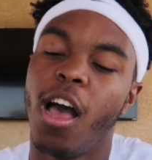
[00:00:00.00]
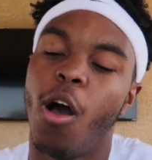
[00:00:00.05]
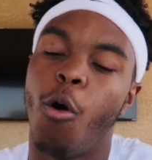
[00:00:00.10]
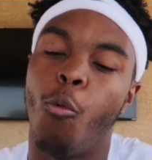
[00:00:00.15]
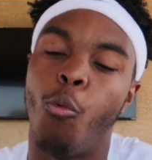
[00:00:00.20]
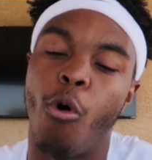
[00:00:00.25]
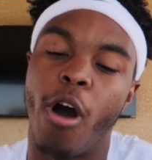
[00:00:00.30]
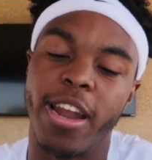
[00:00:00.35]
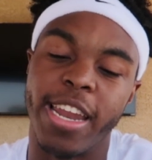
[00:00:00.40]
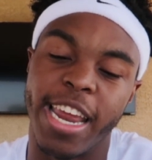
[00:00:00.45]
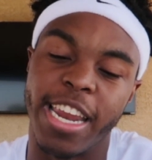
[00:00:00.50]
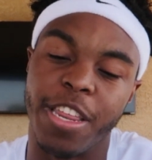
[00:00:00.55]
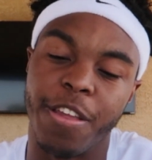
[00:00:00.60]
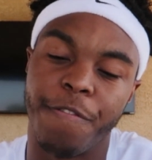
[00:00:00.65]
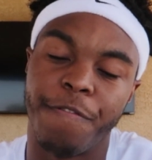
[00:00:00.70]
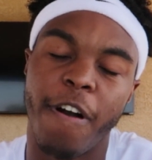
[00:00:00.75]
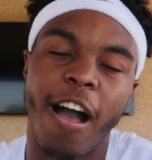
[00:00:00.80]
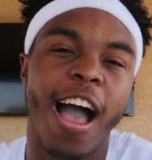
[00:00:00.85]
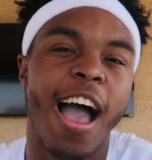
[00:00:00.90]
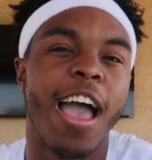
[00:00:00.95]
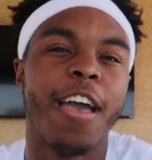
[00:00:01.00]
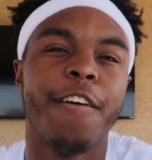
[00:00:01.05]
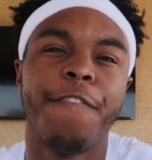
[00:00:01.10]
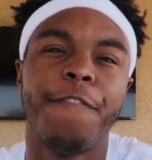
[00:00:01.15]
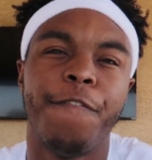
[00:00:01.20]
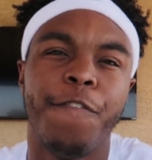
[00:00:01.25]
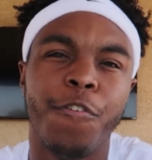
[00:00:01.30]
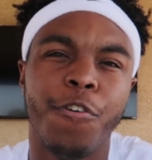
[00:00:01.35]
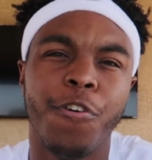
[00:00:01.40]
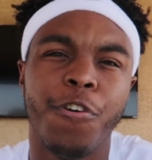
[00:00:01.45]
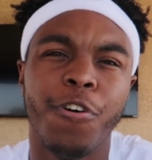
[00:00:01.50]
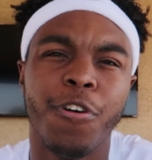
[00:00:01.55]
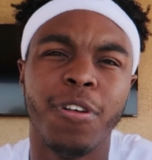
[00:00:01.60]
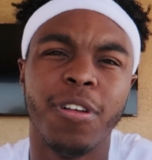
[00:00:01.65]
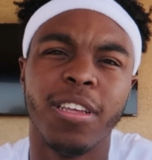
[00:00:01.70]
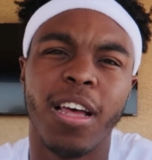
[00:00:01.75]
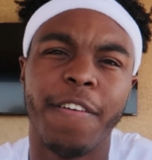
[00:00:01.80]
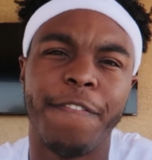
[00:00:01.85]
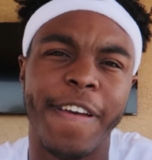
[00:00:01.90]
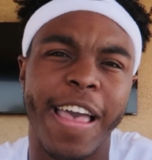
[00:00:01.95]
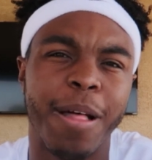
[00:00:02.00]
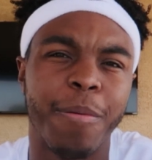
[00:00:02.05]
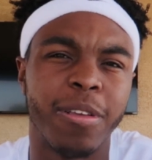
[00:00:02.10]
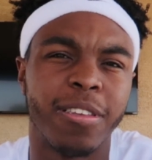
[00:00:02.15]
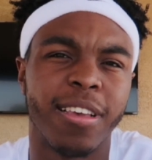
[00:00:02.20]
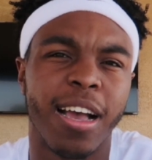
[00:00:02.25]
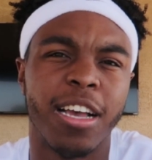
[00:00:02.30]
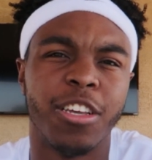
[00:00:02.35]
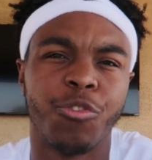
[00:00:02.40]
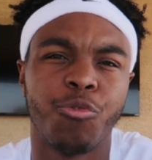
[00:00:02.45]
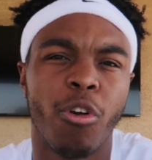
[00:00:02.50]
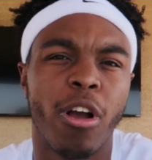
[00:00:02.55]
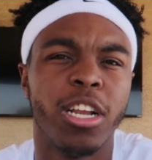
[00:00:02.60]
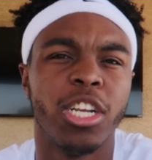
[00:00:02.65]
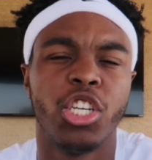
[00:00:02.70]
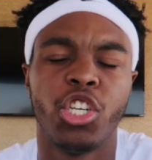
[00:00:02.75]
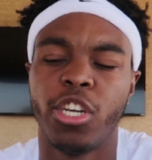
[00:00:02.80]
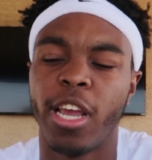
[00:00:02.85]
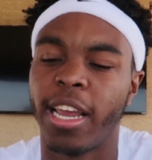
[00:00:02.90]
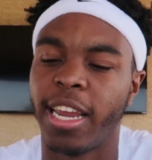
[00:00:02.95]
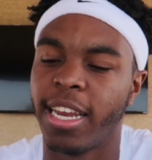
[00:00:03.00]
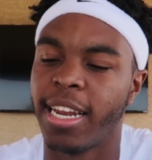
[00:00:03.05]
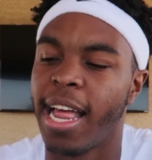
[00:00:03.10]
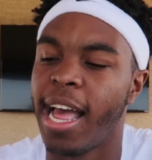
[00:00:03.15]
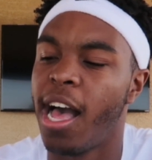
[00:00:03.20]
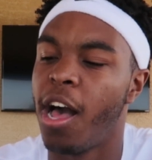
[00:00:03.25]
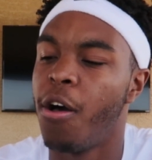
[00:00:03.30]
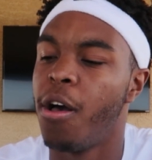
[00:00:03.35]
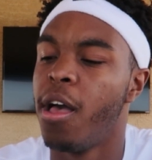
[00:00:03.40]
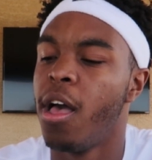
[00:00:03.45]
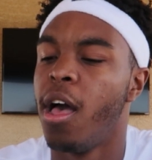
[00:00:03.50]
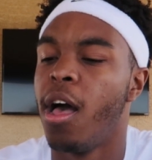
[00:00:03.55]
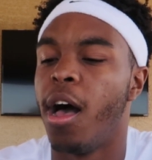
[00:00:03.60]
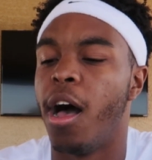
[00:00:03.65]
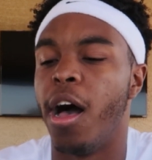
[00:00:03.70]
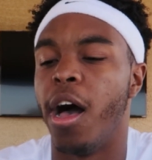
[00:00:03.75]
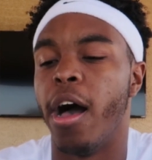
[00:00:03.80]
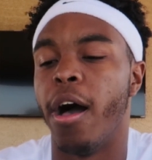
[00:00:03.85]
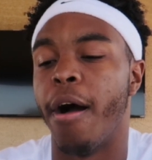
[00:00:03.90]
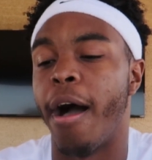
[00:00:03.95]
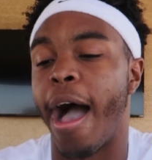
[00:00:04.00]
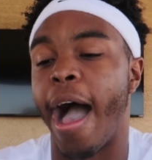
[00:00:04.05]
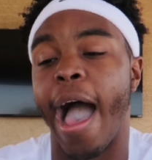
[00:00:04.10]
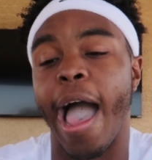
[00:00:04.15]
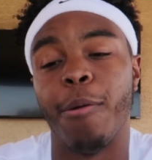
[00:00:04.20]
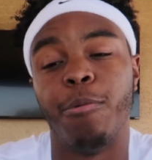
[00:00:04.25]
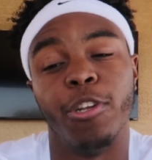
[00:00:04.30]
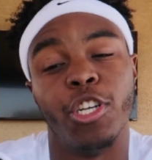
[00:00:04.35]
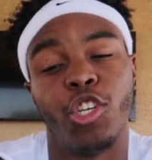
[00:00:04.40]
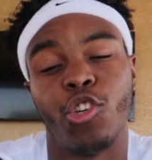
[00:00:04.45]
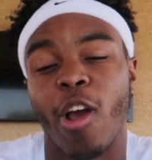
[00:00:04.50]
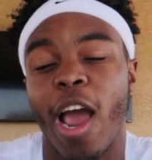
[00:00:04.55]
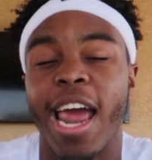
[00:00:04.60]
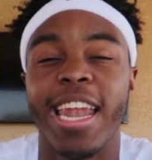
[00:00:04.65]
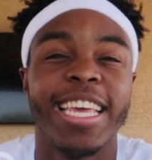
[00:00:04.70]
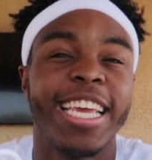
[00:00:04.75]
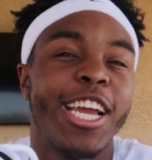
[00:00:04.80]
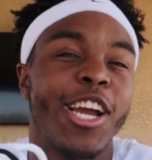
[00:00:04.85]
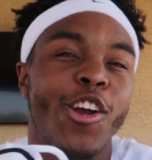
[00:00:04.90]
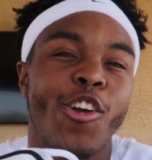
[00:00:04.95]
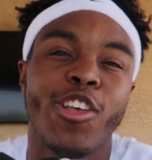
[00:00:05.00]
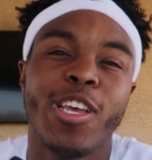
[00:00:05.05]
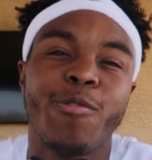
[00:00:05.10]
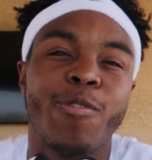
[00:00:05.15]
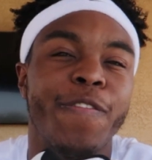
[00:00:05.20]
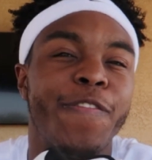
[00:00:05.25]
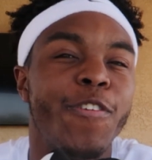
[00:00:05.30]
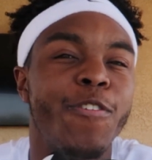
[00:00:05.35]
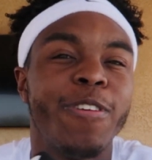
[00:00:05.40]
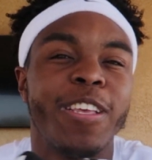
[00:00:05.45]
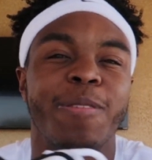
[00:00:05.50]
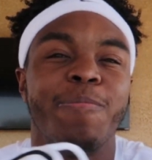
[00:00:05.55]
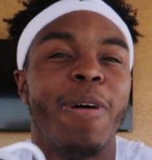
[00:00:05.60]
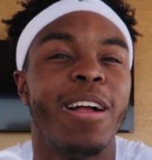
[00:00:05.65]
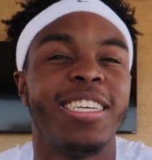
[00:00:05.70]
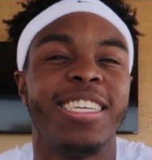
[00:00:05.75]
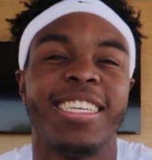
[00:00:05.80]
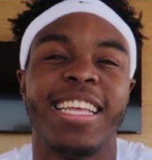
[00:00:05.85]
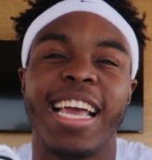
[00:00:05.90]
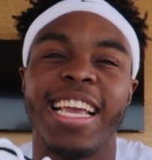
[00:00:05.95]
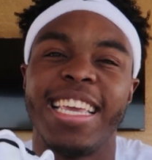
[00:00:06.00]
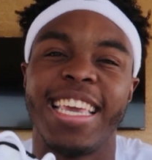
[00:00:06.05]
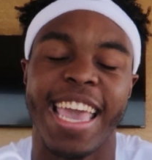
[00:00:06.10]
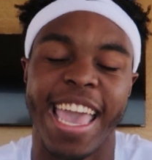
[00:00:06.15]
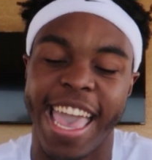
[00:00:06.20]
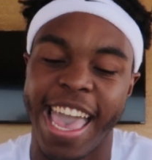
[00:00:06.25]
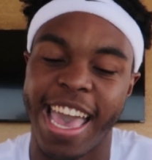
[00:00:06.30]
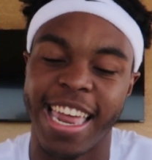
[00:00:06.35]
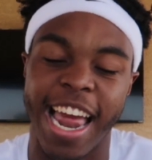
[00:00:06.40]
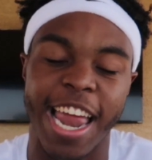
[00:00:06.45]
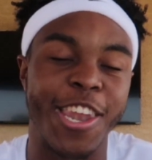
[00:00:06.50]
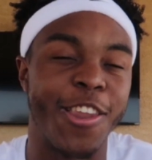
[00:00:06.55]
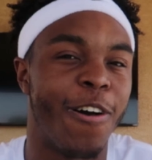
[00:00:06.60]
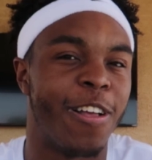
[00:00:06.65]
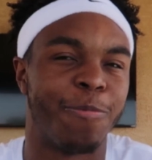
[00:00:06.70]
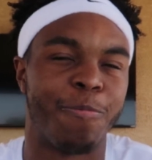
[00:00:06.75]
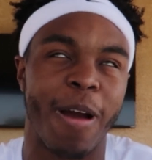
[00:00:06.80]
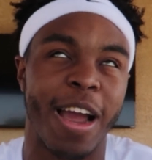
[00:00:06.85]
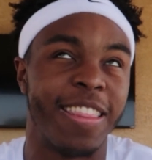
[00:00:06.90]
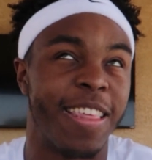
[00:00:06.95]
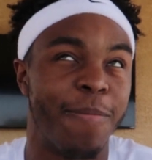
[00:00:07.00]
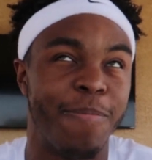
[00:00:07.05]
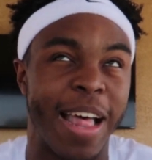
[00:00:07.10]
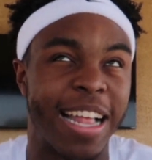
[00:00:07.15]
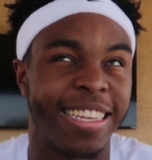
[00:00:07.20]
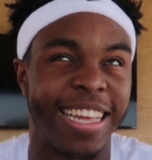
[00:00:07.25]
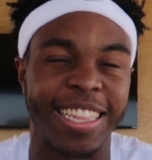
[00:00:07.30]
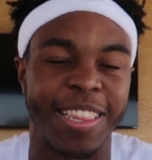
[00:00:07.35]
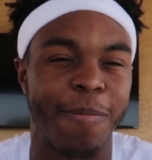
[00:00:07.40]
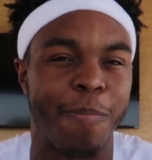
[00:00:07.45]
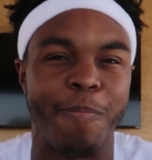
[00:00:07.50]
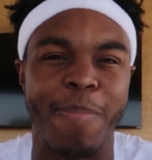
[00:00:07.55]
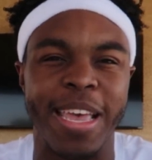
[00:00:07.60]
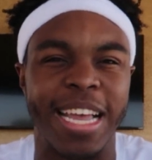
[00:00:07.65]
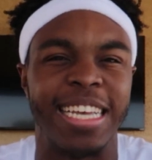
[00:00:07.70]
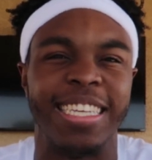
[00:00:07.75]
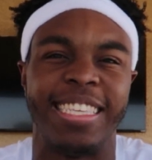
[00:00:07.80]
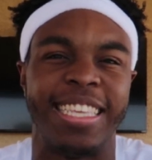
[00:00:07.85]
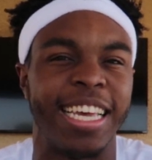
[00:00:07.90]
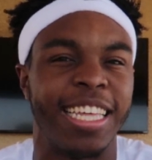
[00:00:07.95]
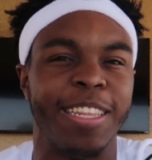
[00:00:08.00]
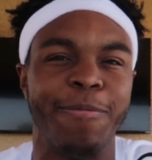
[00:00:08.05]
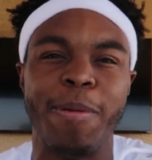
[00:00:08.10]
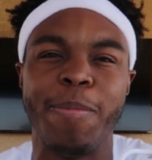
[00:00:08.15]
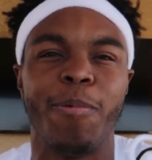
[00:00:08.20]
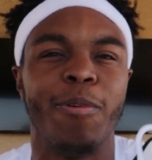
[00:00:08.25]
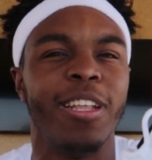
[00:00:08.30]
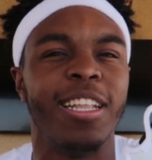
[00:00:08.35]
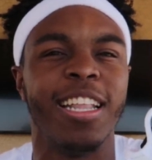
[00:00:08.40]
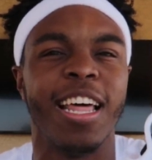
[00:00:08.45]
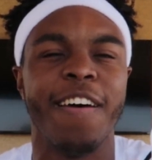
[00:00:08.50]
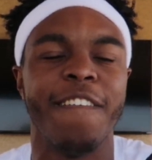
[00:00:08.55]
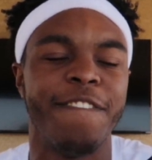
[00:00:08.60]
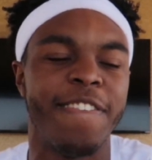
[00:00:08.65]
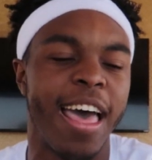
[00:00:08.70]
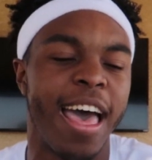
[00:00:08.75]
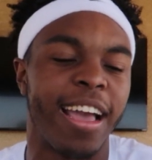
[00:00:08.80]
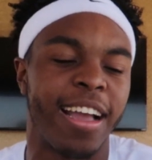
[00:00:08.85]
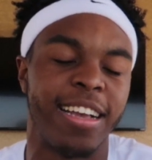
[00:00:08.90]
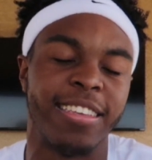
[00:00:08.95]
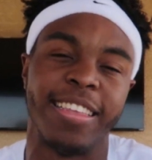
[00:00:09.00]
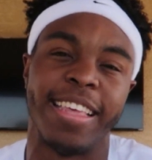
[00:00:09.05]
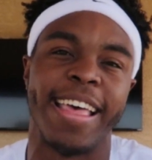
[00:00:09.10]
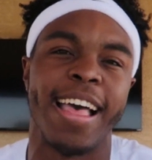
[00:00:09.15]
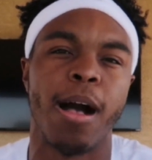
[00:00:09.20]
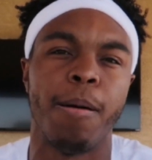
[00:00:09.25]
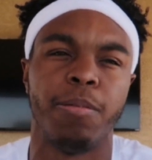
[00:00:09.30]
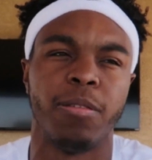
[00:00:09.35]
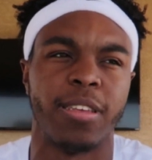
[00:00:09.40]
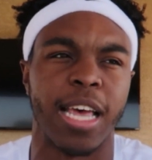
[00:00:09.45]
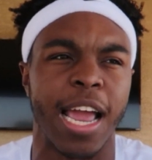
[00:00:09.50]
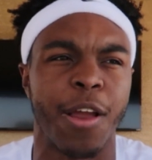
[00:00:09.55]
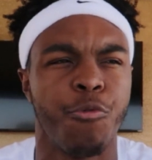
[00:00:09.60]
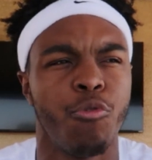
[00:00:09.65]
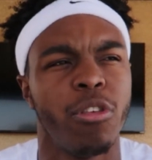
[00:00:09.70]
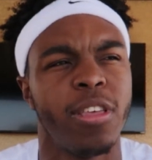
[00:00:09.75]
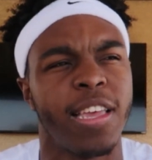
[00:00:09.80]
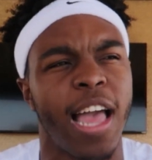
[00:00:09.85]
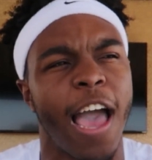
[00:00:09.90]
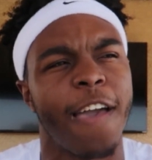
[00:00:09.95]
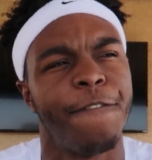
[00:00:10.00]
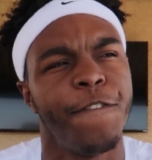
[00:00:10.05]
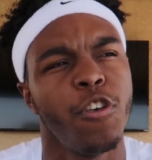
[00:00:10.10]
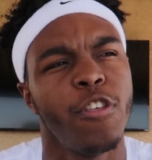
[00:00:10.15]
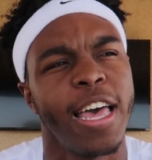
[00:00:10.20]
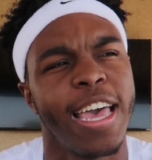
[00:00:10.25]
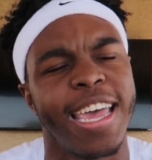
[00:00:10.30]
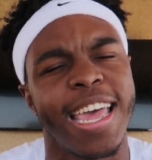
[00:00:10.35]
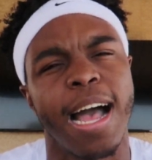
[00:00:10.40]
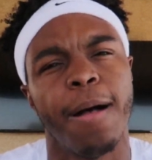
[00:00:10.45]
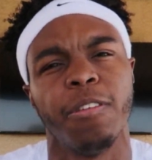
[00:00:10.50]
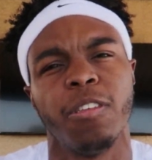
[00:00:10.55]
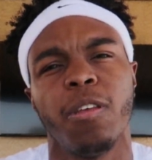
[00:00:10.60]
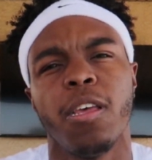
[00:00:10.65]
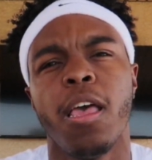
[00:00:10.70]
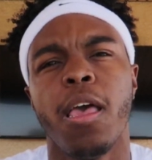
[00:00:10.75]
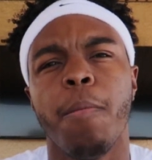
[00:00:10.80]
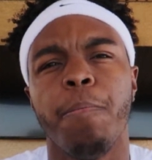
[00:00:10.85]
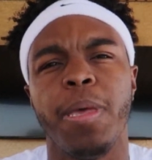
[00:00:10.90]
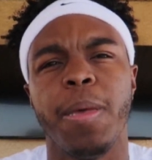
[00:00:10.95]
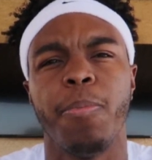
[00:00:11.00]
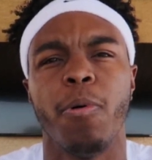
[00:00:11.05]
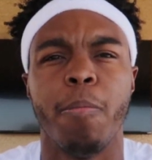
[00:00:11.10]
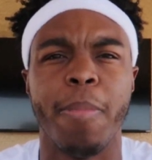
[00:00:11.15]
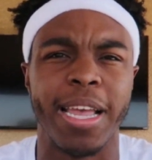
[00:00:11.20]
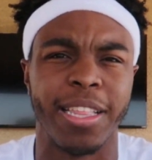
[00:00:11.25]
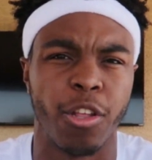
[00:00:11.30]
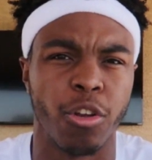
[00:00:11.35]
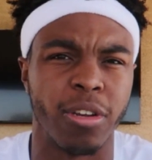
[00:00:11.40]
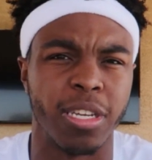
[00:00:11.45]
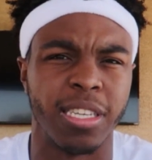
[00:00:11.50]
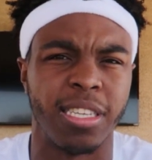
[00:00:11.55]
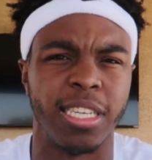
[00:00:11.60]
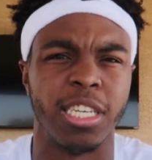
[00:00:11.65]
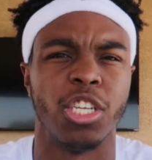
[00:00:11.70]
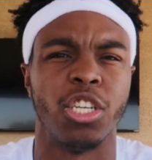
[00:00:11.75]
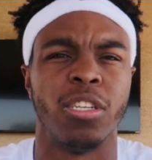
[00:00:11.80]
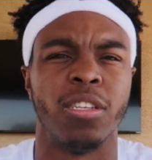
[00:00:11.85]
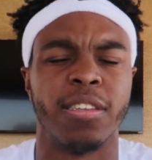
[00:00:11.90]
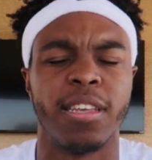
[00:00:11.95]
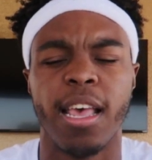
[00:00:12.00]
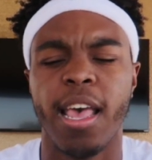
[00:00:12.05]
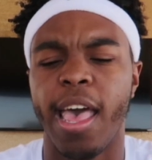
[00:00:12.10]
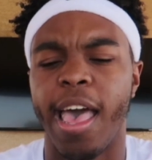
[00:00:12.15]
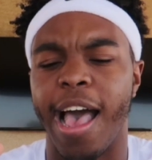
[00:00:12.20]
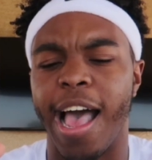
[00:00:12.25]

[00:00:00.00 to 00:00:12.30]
185, full family size run. Check it out. I will try to get early reviews as much as I can. I know it's probably that's like the biggest thing when people love that, because it helps. I feel like it helps people make their decisions